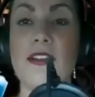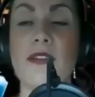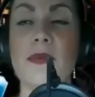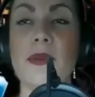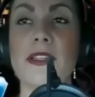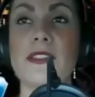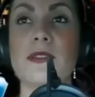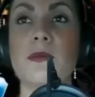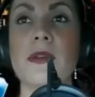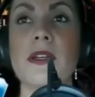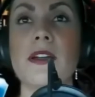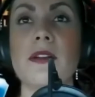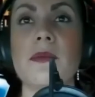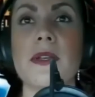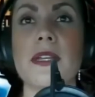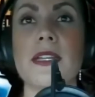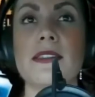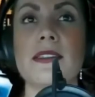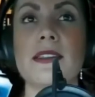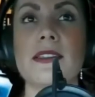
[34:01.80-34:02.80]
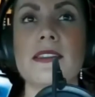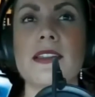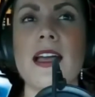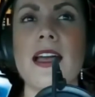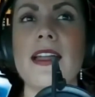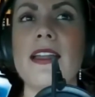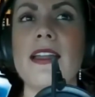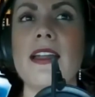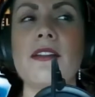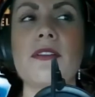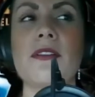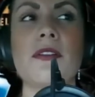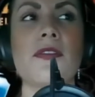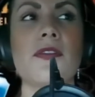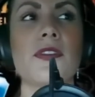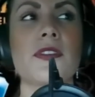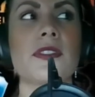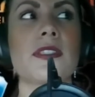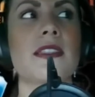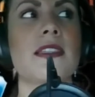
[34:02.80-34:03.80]
it's weird because and I don't know if
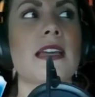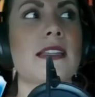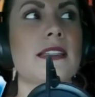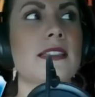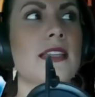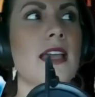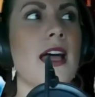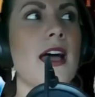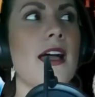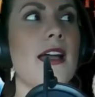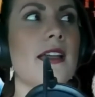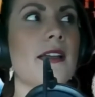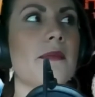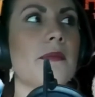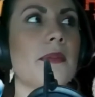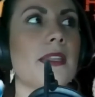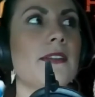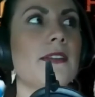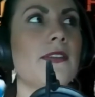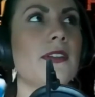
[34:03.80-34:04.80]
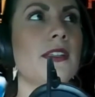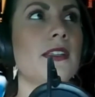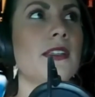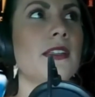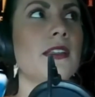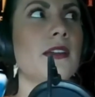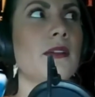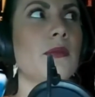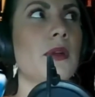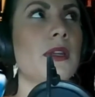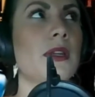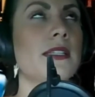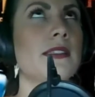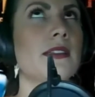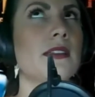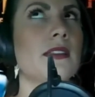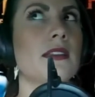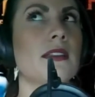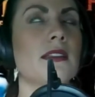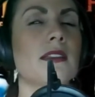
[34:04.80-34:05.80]
it's that time, but even, what is
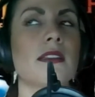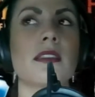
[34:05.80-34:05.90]
it?